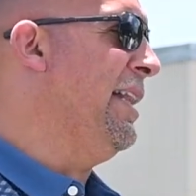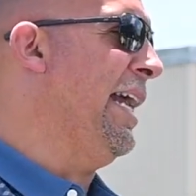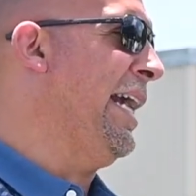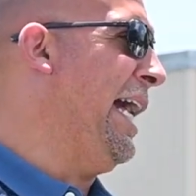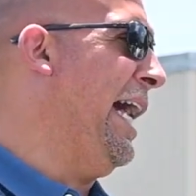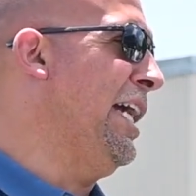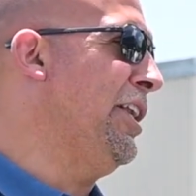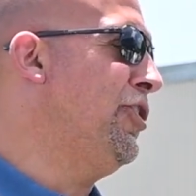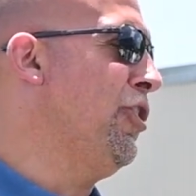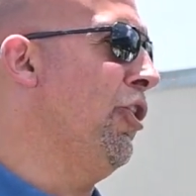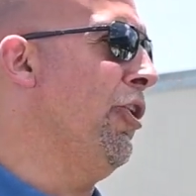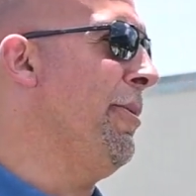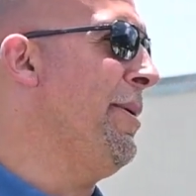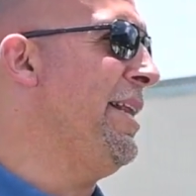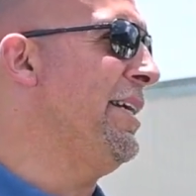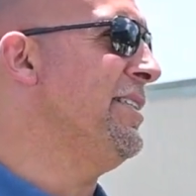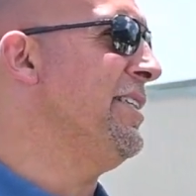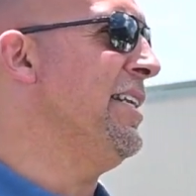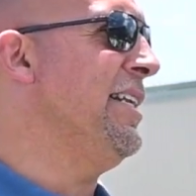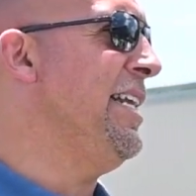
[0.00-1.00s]
like I told him, he
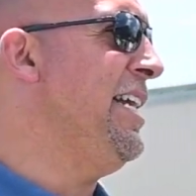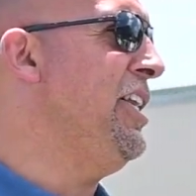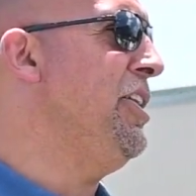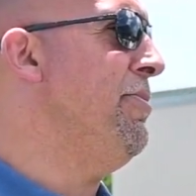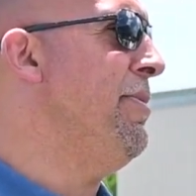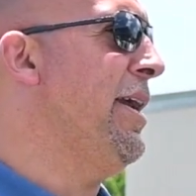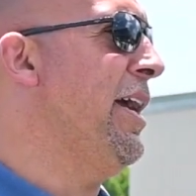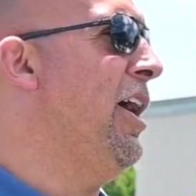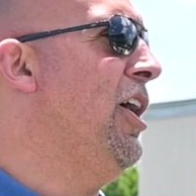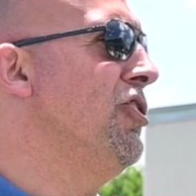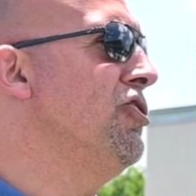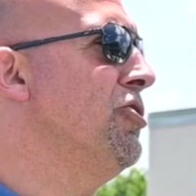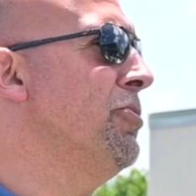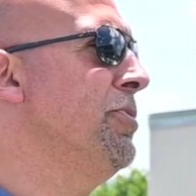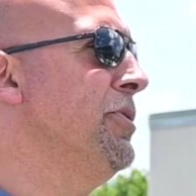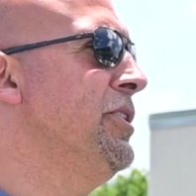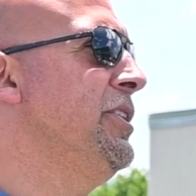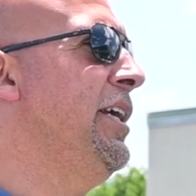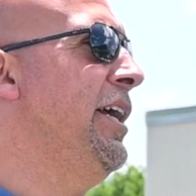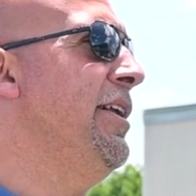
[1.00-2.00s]
doesn't need to be
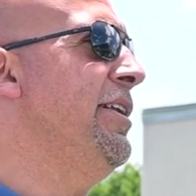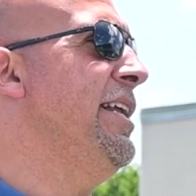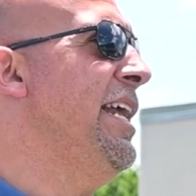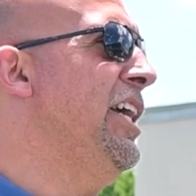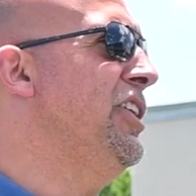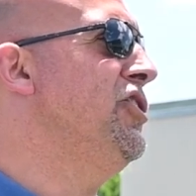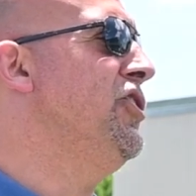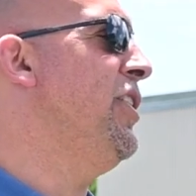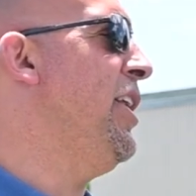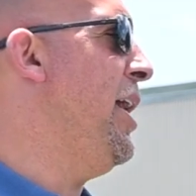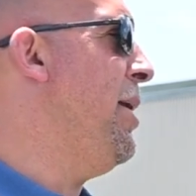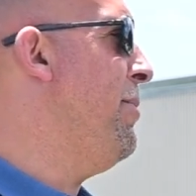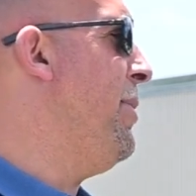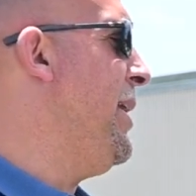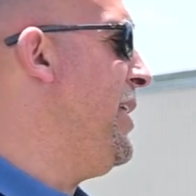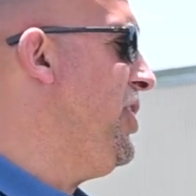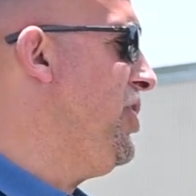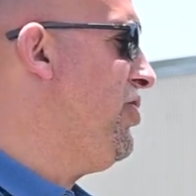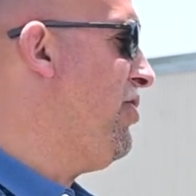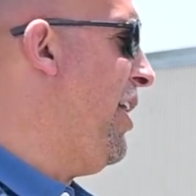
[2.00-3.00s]
100% yesterday, but
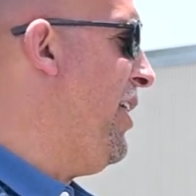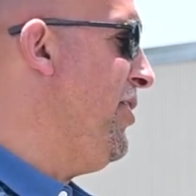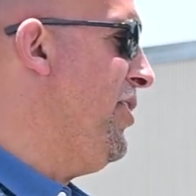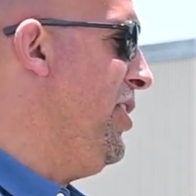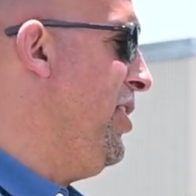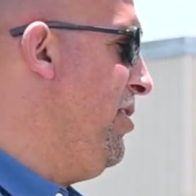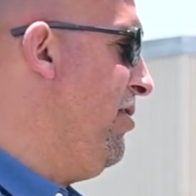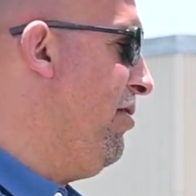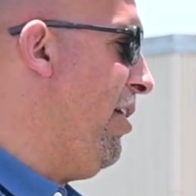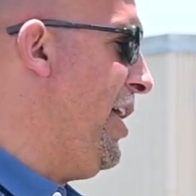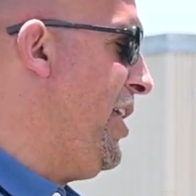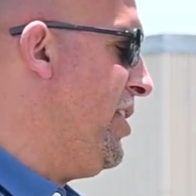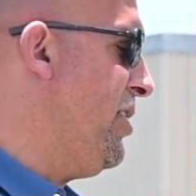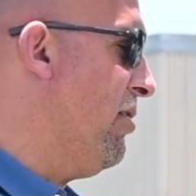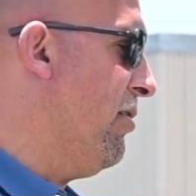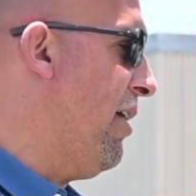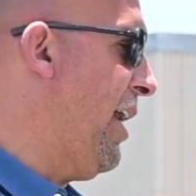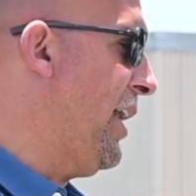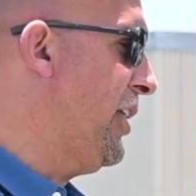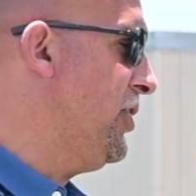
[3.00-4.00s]
he's trending in the right
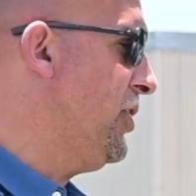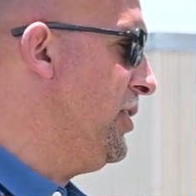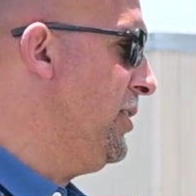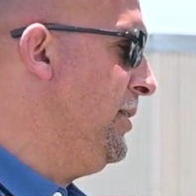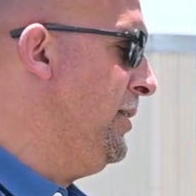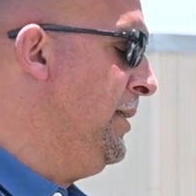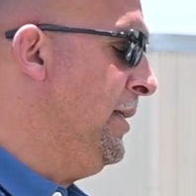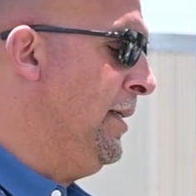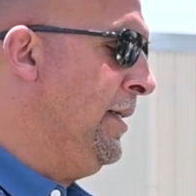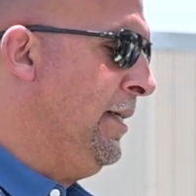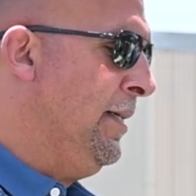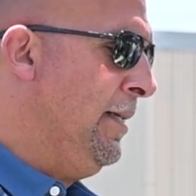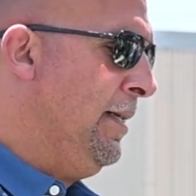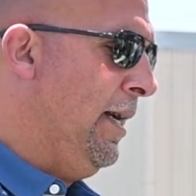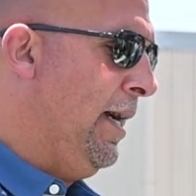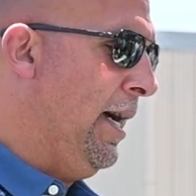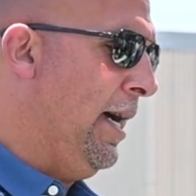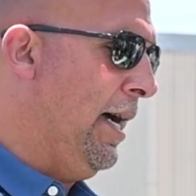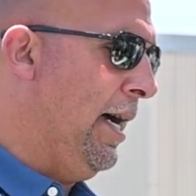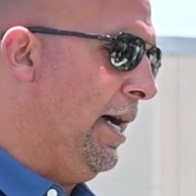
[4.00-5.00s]
direction.
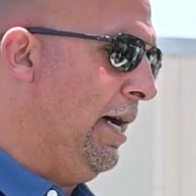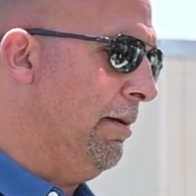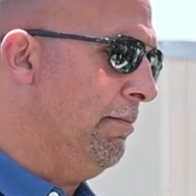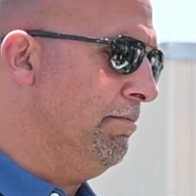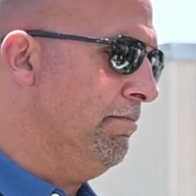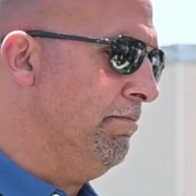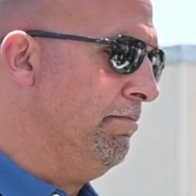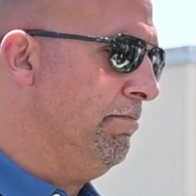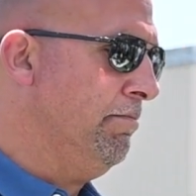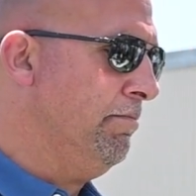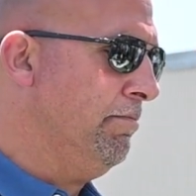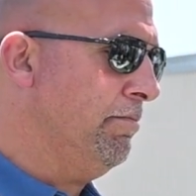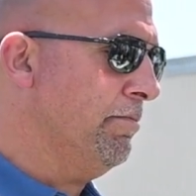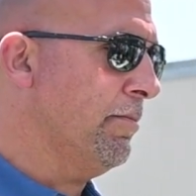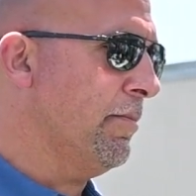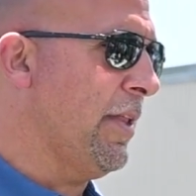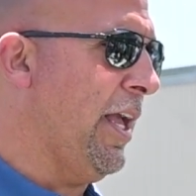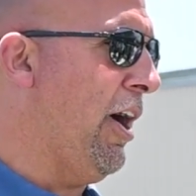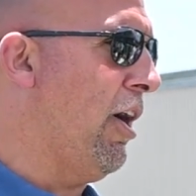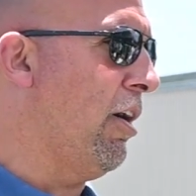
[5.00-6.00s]

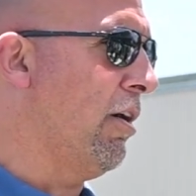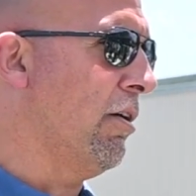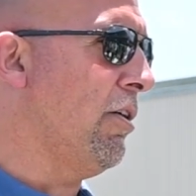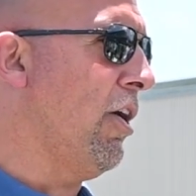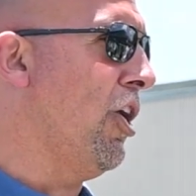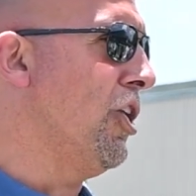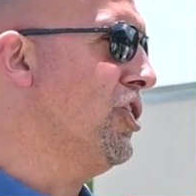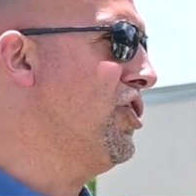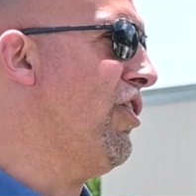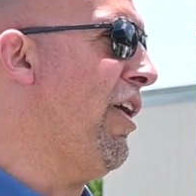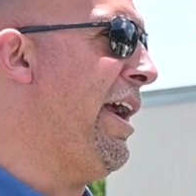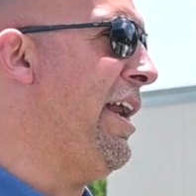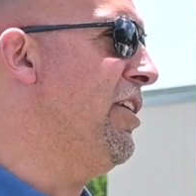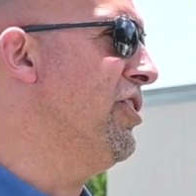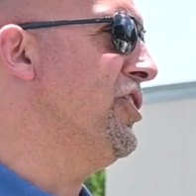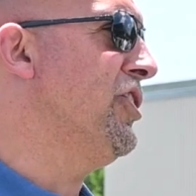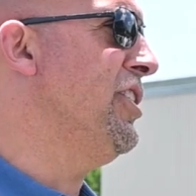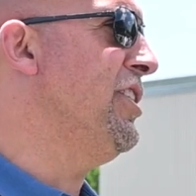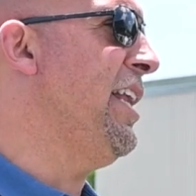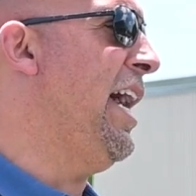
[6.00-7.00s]
Our
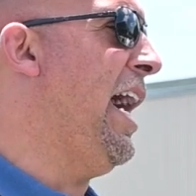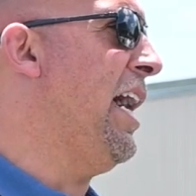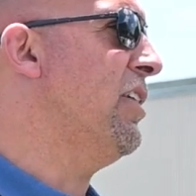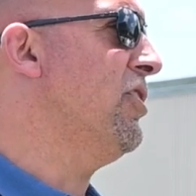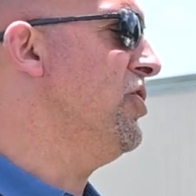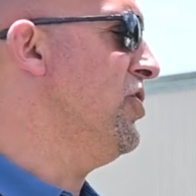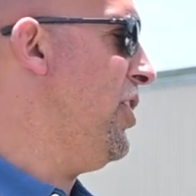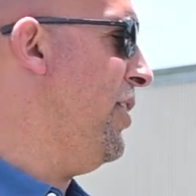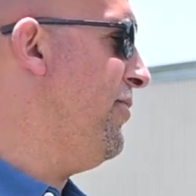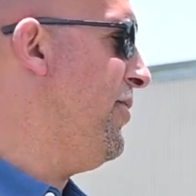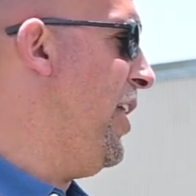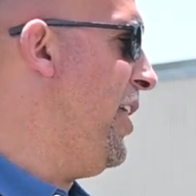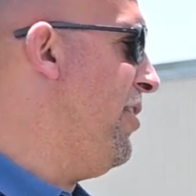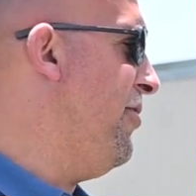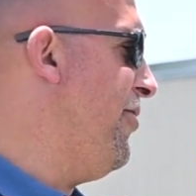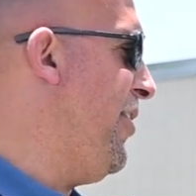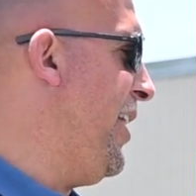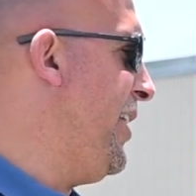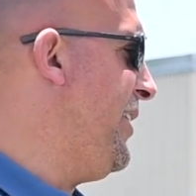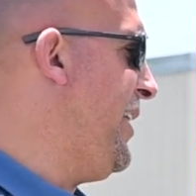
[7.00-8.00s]
trainers and doctors have done
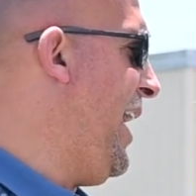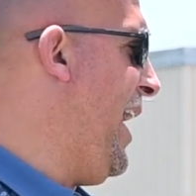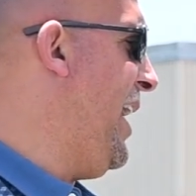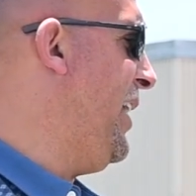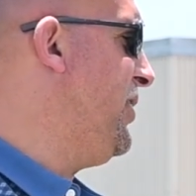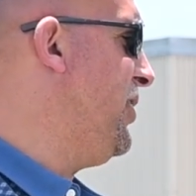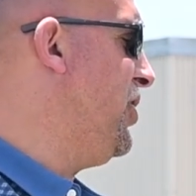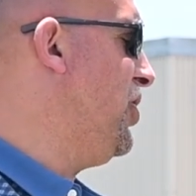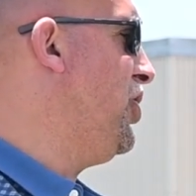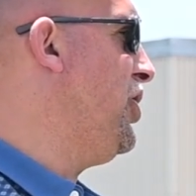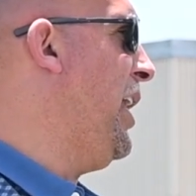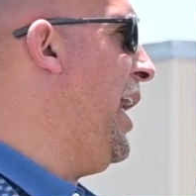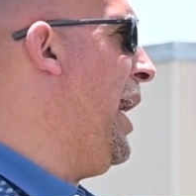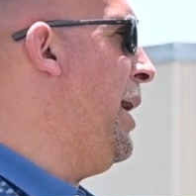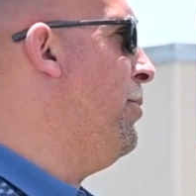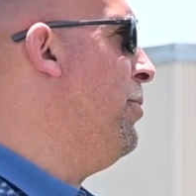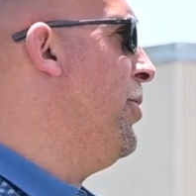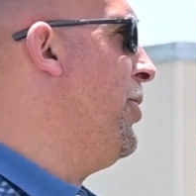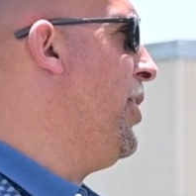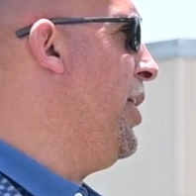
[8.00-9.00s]
a fantastic
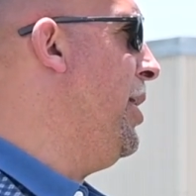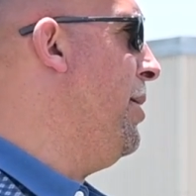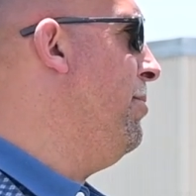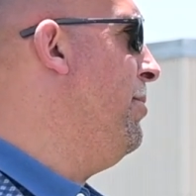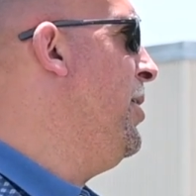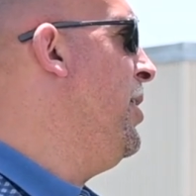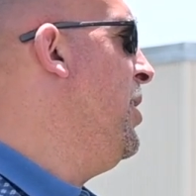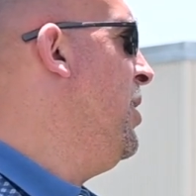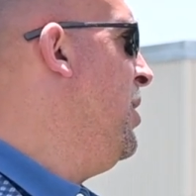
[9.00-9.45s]
job with him.